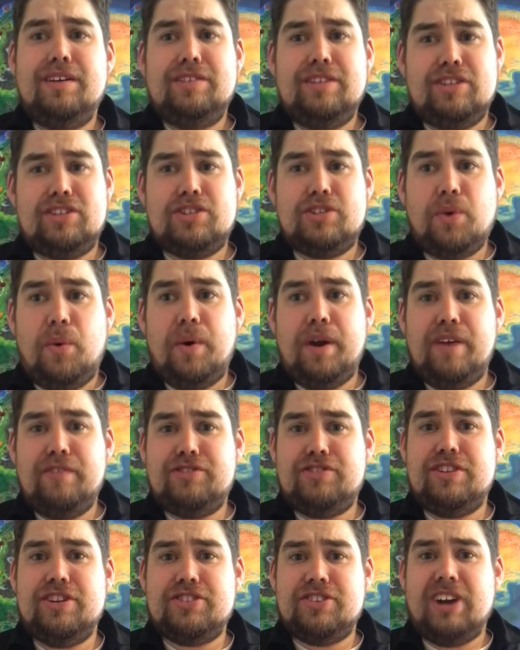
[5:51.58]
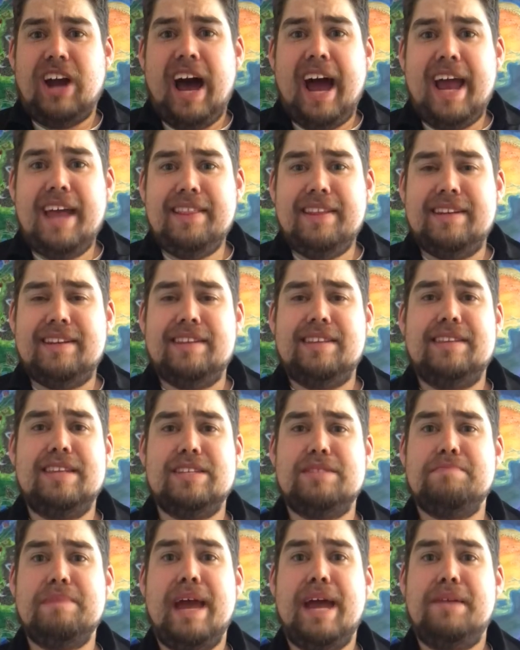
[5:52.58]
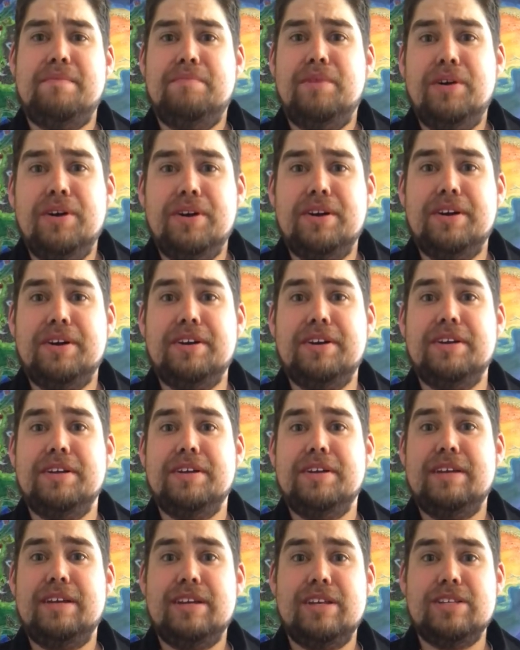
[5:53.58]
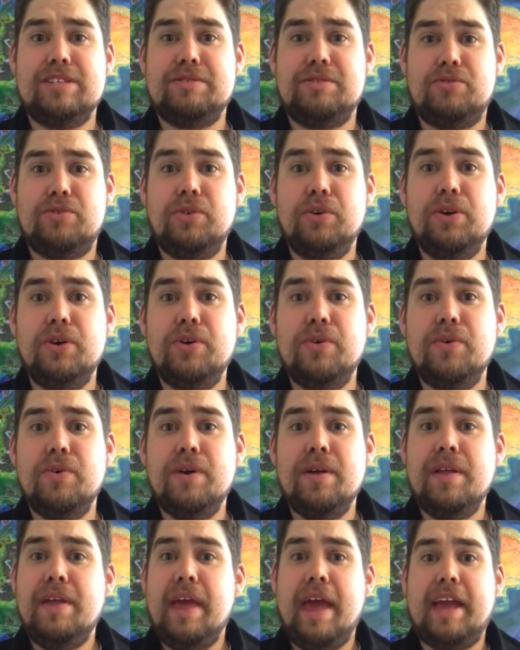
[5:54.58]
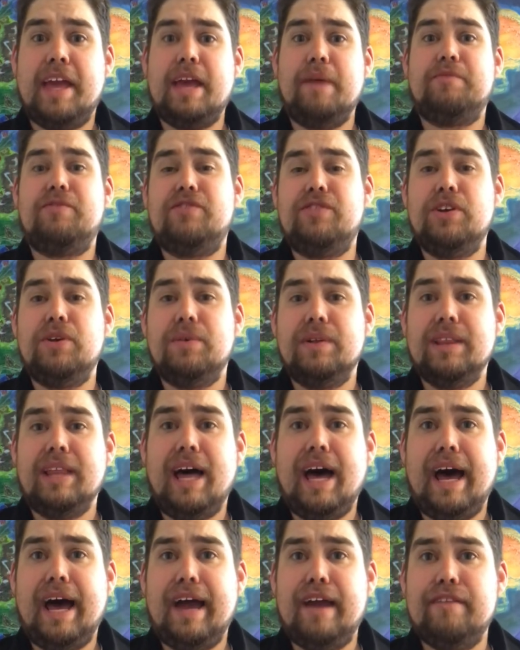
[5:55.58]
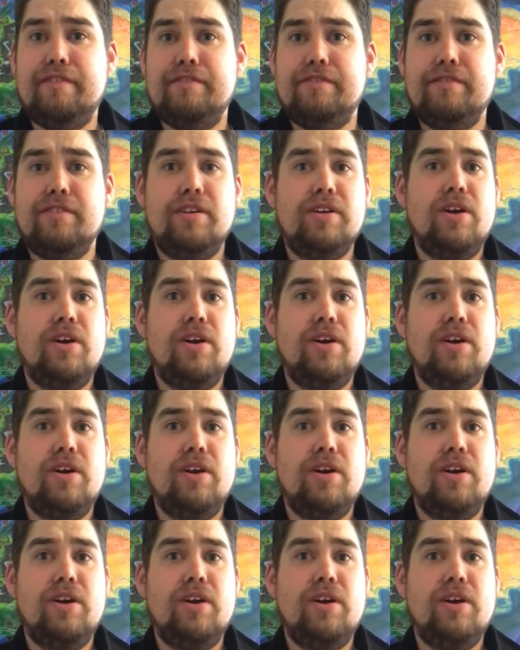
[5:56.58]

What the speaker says: the story of Treasure Island. This man murdered his crew and kept few alive.